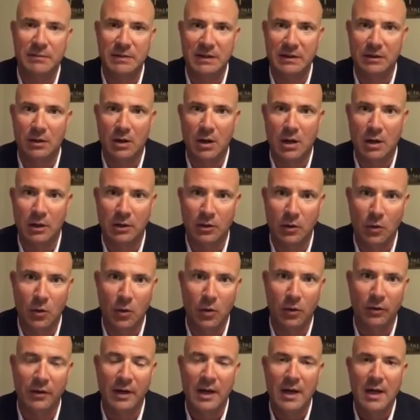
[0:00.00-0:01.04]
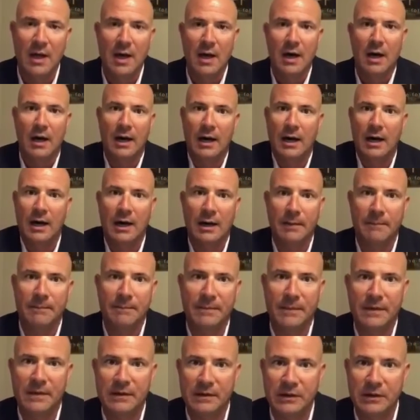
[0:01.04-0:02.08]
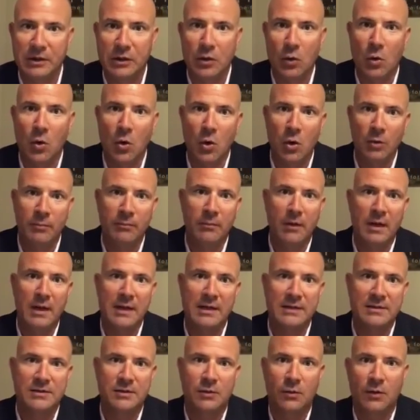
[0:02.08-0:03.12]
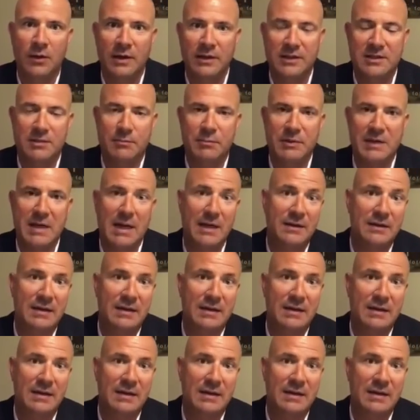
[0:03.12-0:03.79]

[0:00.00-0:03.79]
to be long gold? Gold is going to be,